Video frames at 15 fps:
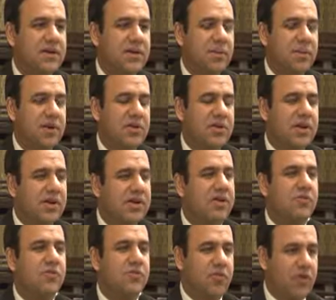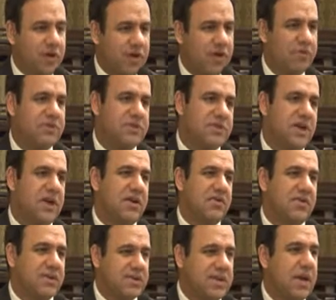about 30 to 40%
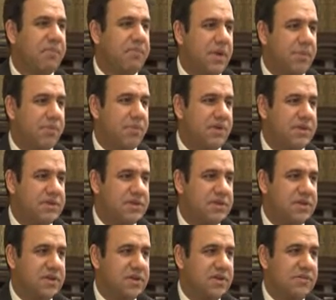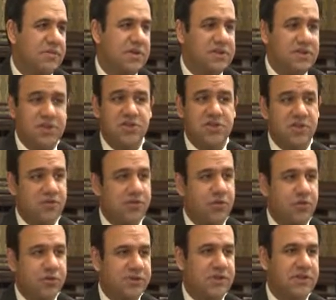of the stamp papers were essentially
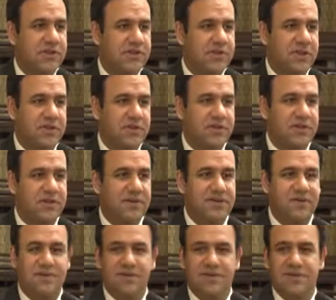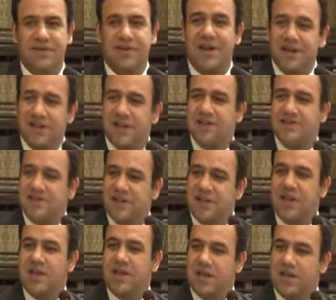forged in this country. Let that
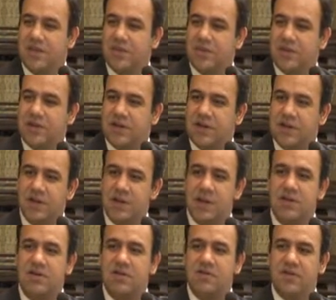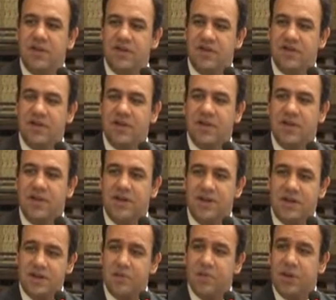sink in a little bit. In a country where
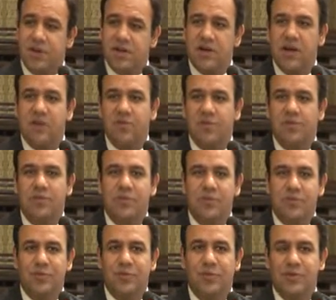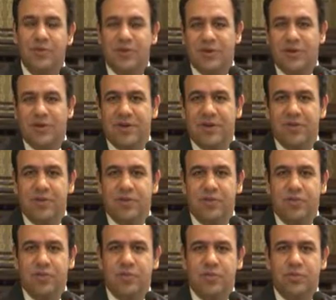it is a big crime to
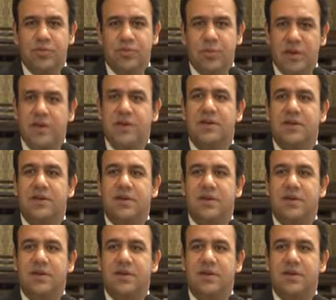print,